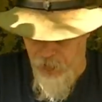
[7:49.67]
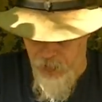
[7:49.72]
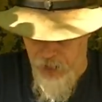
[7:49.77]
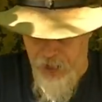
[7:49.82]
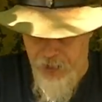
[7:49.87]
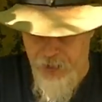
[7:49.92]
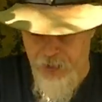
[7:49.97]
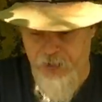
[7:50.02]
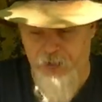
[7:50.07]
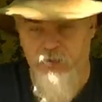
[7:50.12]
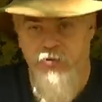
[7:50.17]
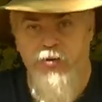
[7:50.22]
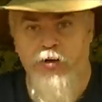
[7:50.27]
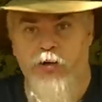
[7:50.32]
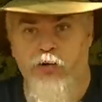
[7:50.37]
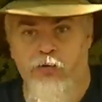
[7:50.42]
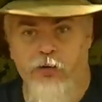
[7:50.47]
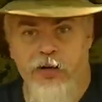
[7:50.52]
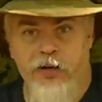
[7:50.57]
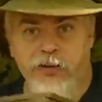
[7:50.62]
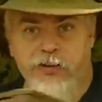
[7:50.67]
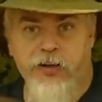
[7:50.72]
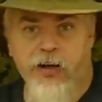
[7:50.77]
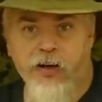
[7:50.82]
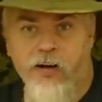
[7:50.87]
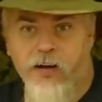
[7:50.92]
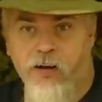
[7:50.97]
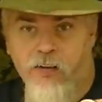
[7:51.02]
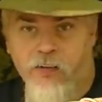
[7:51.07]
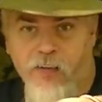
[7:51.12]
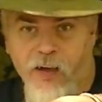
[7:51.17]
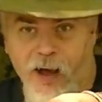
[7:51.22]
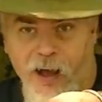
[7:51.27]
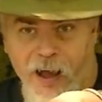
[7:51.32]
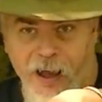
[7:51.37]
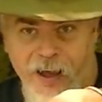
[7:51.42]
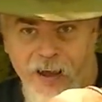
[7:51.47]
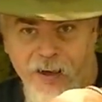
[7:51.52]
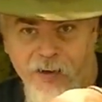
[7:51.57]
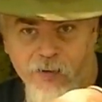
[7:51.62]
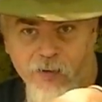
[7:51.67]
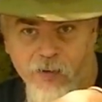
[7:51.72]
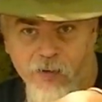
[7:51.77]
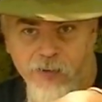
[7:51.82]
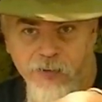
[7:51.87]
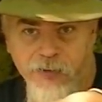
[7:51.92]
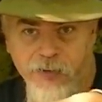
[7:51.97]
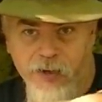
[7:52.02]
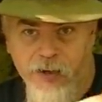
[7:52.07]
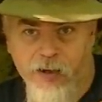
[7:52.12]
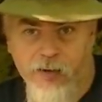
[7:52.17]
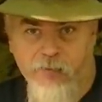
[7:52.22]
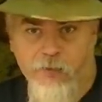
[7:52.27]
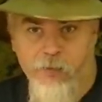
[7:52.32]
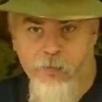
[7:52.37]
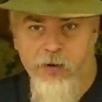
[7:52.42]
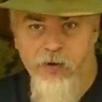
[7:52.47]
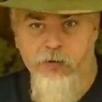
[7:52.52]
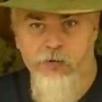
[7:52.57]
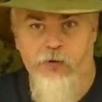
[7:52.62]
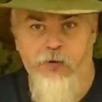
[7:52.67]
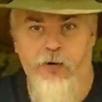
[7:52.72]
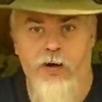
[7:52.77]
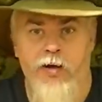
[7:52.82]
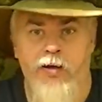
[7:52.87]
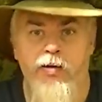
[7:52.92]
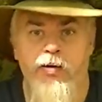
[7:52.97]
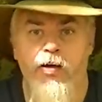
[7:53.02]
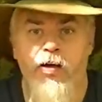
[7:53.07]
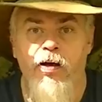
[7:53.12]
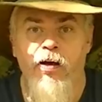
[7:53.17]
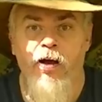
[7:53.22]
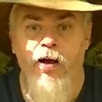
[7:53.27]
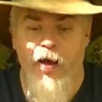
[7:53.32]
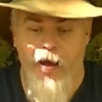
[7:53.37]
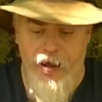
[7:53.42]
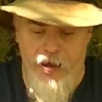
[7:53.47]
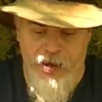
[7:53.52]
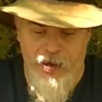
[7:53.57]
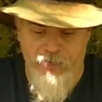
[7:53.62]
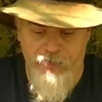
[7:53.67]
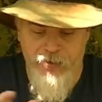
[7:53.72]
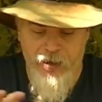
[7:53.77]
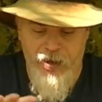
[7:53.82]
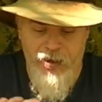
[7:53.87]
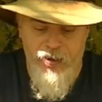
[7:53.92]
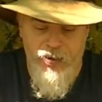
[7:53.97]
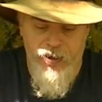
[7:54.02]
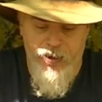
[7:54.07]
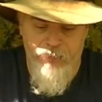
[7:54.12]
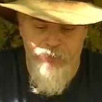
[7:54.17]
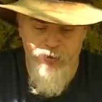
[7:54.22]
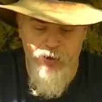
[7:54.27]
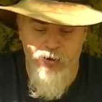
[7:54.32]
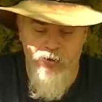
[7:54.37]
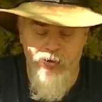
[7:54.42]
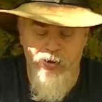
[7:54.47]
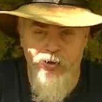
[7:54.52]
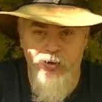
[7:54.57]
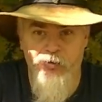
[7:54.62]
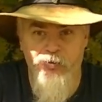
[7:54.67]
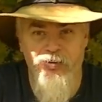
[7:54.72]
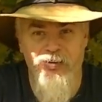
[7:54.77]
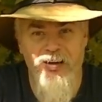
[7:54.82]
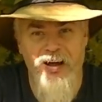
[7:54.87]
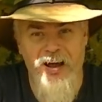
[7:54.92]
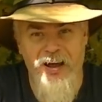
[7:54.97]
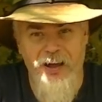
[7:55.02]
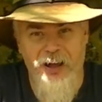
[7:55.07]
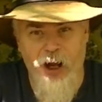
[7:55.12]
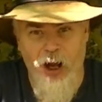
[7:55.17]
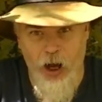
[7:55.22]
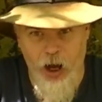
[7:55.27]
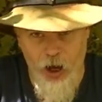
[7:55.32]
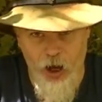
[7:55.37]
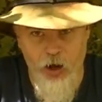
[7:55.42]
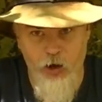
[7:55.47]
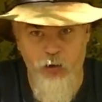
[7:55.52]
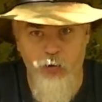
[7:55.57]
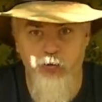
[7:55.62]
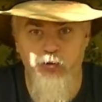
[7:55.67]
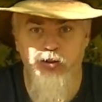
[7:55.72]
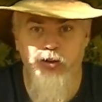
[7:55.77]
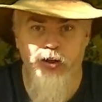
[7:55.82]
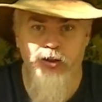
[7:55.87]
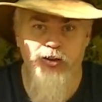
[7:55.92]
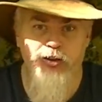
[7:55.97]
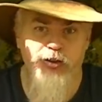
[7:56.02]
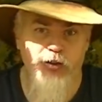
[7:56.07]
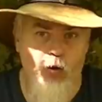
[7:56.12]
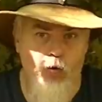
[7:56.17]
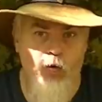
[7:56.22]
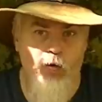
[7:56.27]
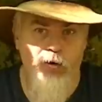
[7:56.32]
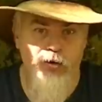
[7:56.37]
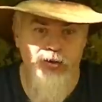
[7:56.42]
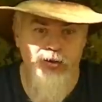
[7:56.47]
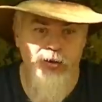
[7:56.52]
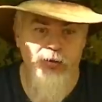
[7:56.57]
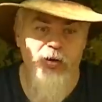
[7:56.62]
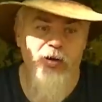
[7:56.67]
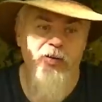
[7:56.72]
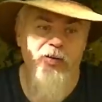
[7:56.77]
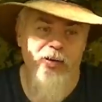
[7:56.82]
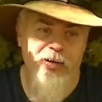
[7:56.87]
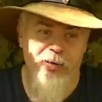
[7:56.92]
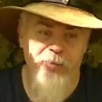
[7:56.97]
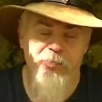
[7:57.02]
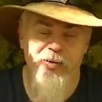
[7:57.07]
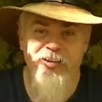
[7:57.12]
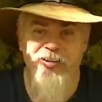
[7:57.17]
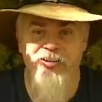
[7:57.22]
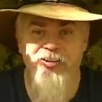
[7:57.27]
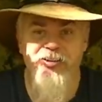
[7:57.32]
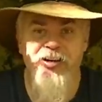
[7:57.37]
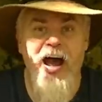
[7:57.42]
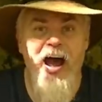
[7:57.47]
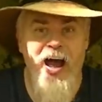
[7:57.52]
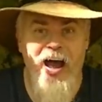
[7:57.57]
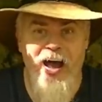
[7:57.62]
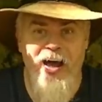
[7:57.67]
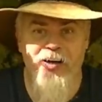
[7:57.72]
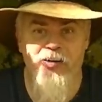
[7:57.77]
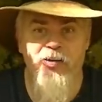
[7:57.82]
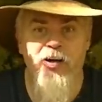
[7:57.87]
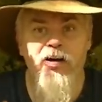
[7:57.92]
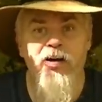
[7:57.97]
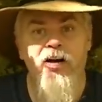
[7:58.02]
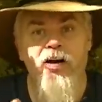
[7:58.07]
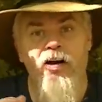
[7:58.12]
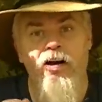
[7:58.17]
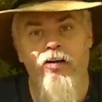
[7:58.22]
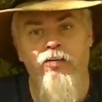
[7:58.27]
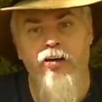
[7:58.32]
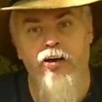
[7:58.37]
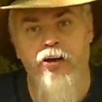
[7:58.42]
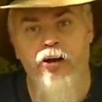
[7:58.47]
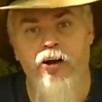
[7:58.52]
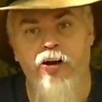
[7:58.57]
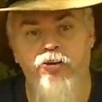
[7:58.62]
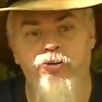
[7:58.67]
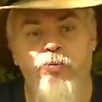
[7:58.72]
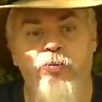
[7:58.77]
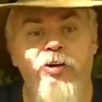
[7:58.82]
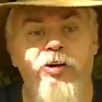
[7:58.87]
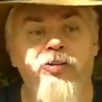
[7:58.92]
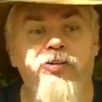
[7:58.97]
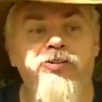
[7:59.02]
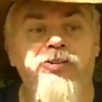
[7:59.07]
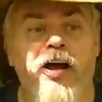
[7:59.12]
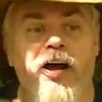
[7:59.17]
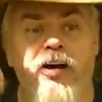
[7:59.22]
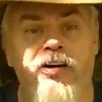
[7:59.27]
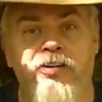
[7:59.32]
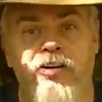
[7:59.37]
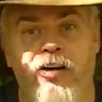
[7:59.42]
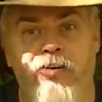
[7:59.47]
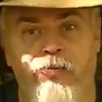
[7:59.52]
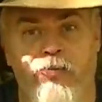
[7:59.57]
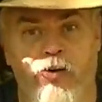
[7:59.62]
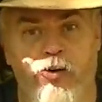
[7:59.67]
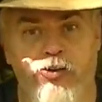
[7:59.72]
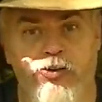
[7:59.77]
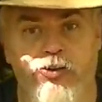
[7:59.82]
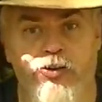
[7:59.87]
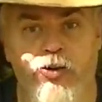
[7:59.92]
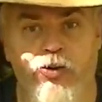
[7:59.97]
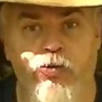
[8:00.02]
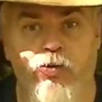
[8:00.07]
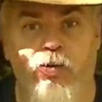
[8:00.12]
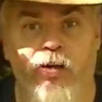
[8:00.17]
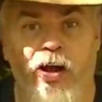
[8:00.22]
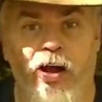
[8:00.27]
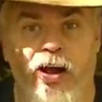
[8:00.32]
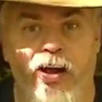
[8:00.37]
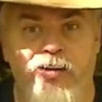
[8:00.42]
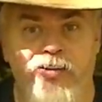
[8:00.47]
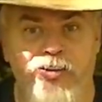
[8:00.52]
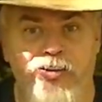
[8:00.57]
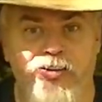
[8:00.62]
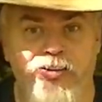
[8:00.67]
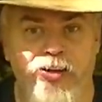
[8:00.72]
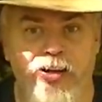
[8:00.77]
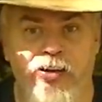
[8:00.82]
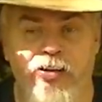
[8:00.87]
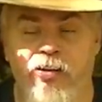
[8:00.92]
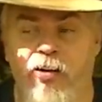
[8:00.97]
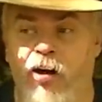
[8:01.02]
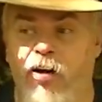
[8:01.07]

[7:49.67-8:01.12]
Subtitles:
I can still reach the handles of the milk crate, and I've turned it into a closed storage unit that can be stacked, that can also be used as a footstool, as a sitting